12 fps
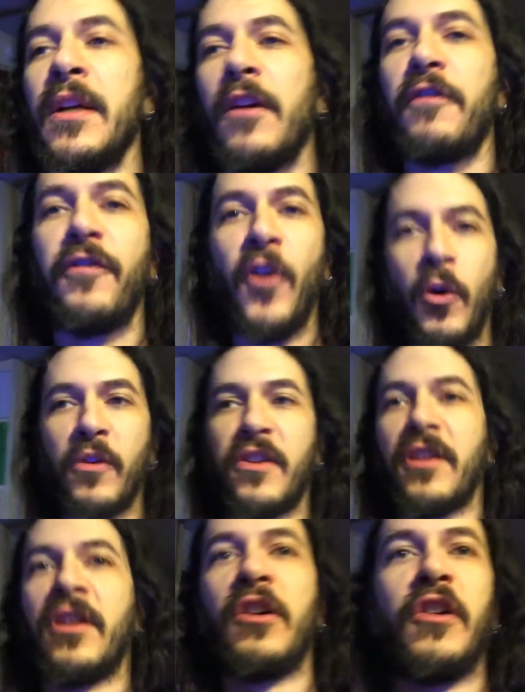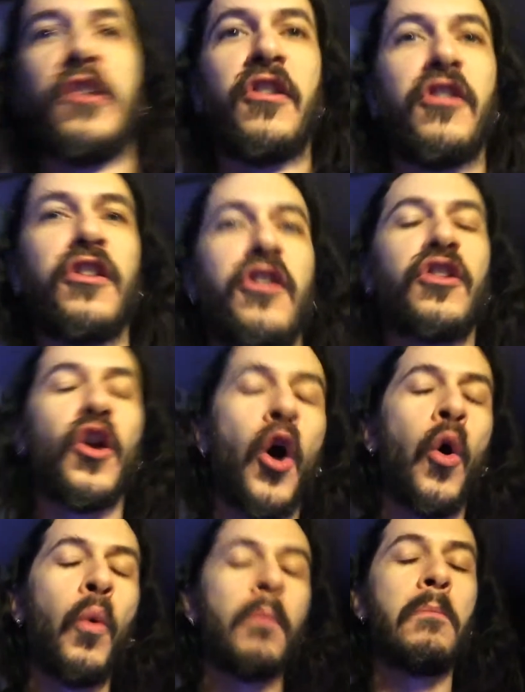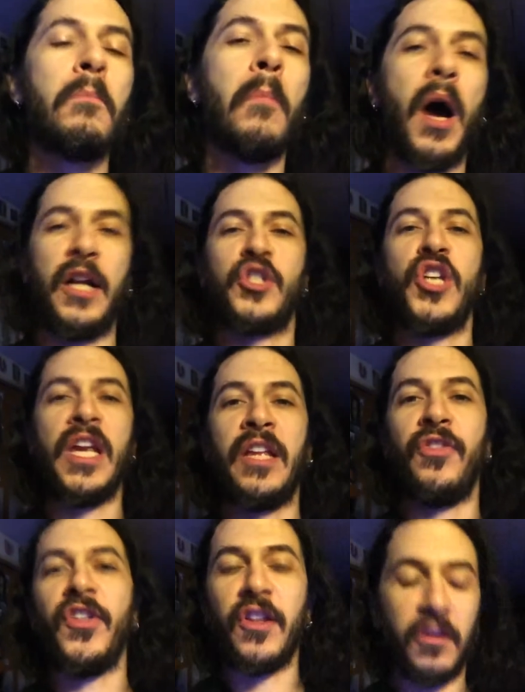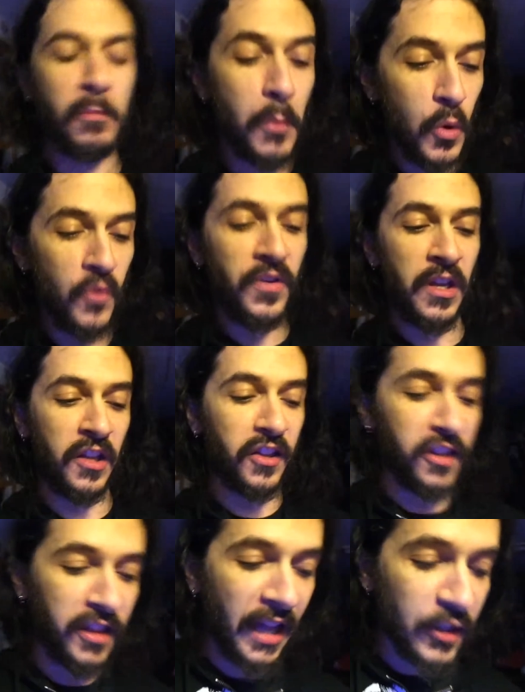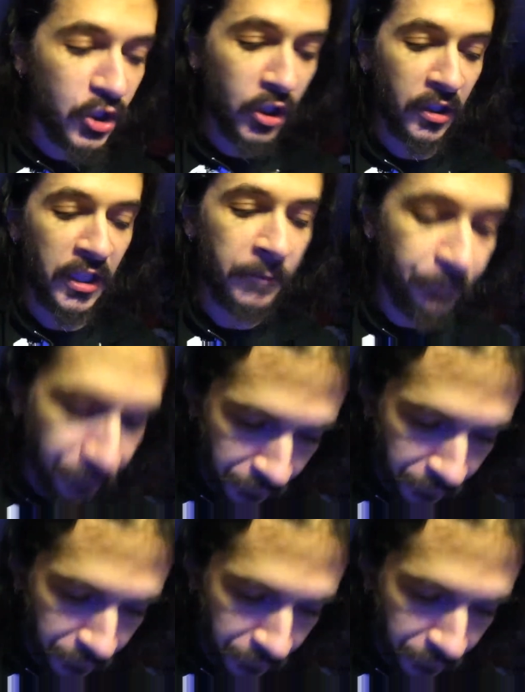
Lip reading: Folks, there is so much in this movie. Essentially,